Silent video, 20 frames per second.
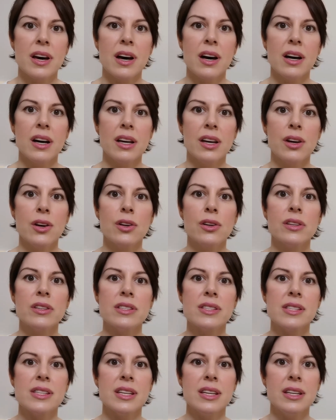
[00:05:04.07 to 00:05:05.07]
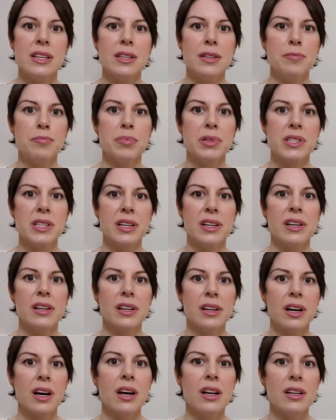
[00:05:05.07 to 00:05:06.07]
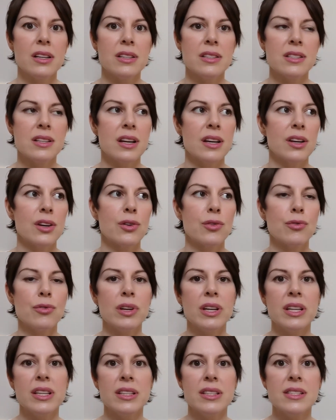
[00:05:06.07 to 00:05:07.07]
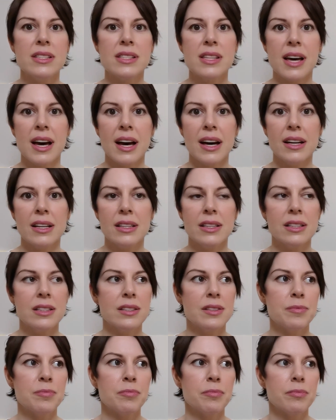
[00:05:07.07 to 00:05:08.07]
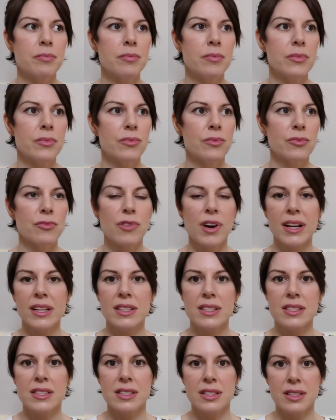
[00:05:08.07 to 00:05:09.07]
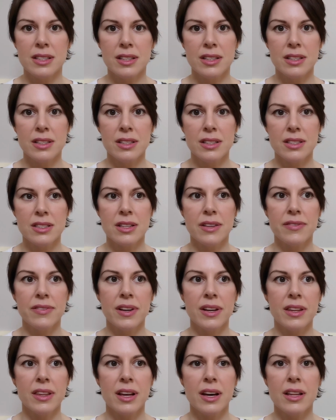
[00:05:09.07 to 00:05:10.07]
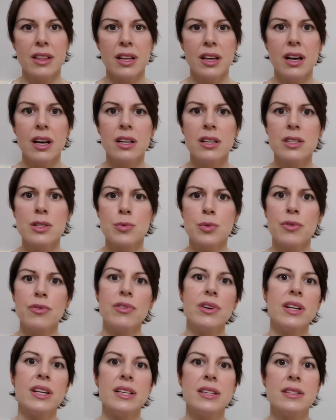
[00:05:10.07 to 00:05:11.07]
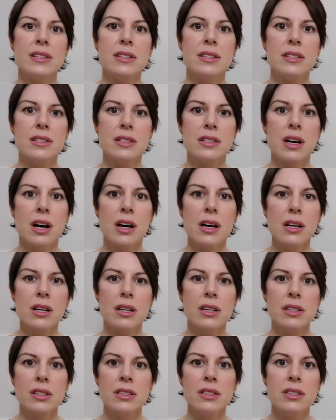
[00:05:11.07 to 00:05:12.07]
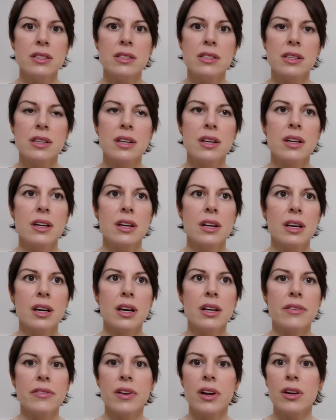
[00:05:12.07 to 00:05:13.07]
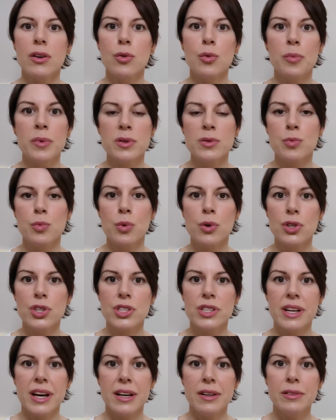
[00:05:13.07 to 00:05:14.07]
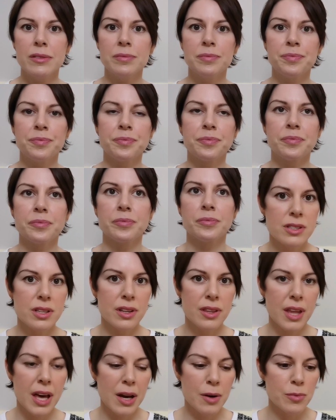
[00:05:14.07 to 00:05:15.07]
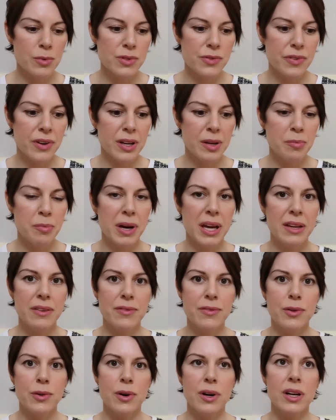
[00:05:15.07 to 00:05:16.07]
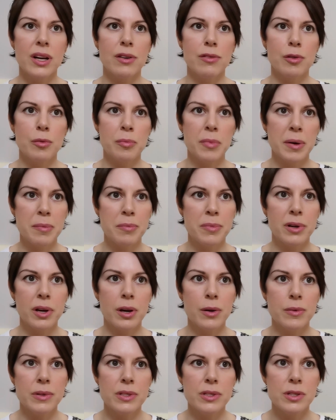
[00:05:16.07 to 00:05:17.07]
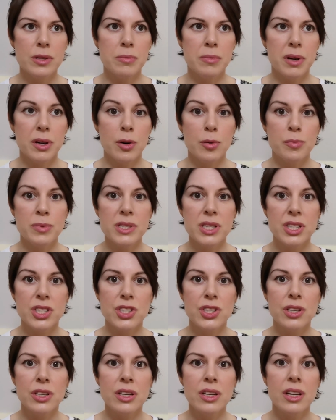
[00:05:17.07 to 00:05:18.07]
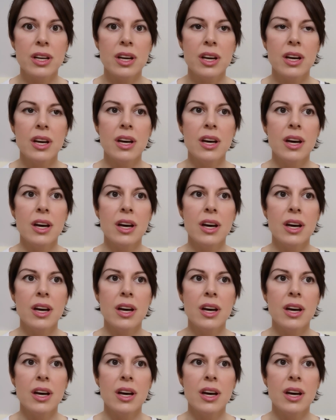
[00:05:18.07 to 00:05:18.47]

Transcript: that I couldn't see particular colours like greens and reds and stuff like that, and the colours were really darkened, kind of like almost washed out. So that was very painful, and I remember going to my optician.